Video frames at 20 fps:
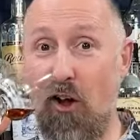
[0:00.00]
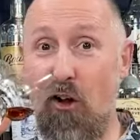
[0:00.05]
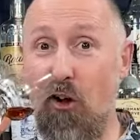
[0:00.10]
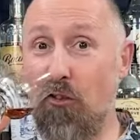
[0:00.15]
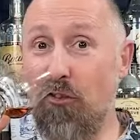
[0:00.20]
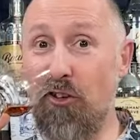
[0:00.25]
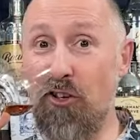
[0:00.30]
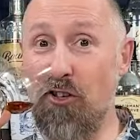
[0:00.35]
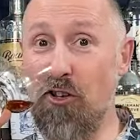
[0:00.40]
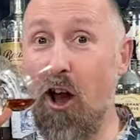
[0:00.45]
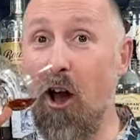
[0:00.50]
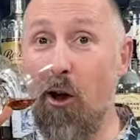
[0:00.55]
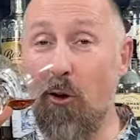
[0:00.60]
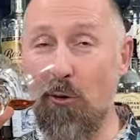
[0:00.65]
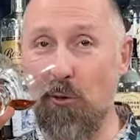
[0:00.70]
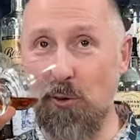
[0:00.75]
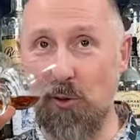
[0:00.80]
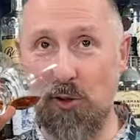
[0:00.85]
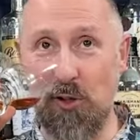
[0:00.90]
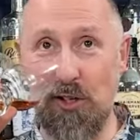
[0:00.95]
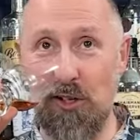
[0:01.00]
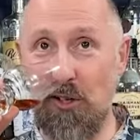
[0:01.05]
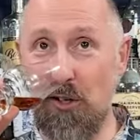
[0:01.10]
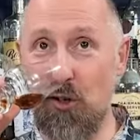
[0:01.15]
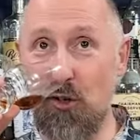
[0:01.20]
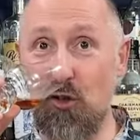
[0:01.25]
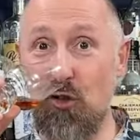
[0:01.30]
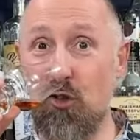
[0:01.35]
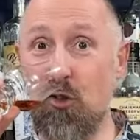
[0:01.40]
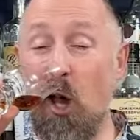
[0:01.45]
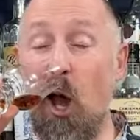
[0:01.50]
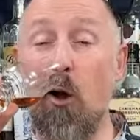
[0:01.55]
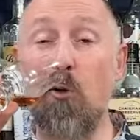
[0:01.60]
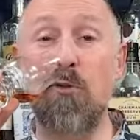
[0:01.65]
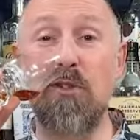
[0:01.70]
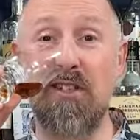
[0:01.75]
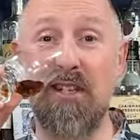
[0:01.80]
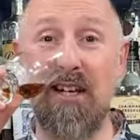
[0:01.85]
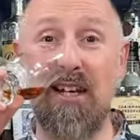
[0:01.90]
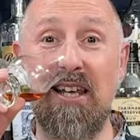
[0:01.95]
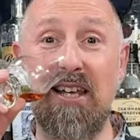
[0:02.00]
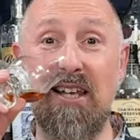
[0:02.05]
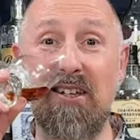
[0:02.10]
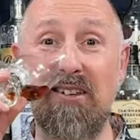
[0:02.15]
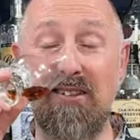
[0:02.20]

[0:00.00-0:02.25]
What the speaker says: On the nose, totally